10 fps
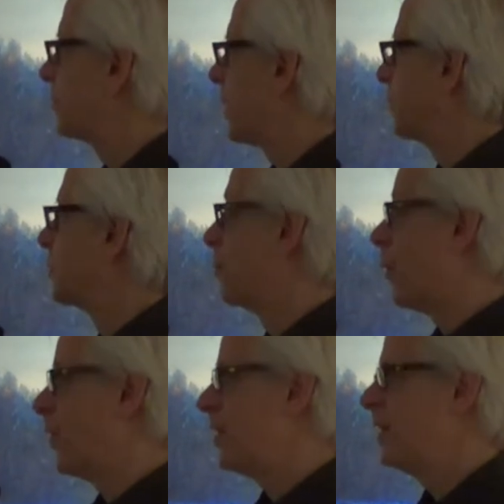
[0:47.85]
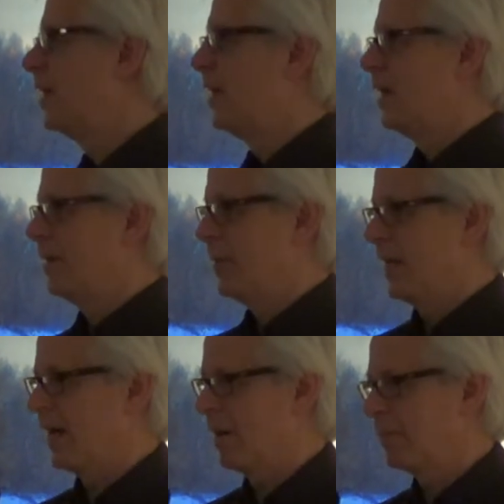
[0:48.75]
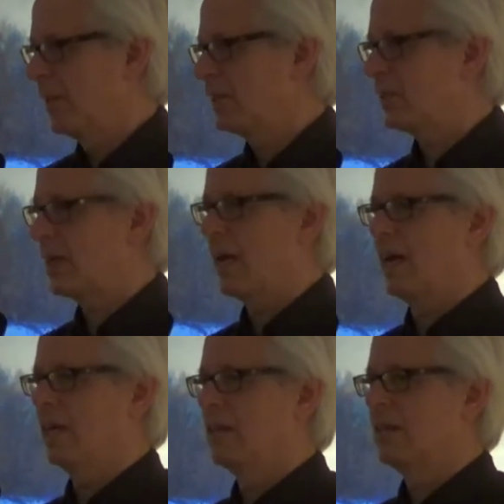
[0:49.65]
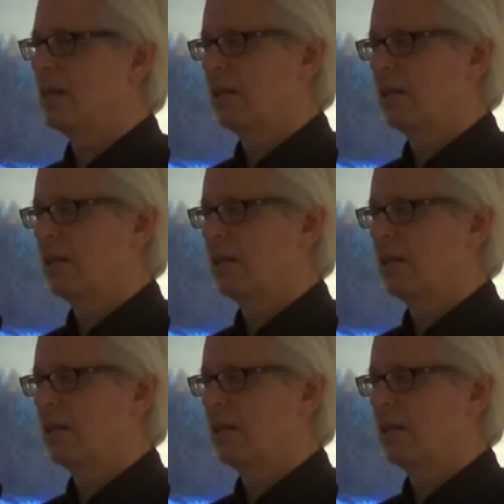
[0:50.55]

I was born in Minneapolis and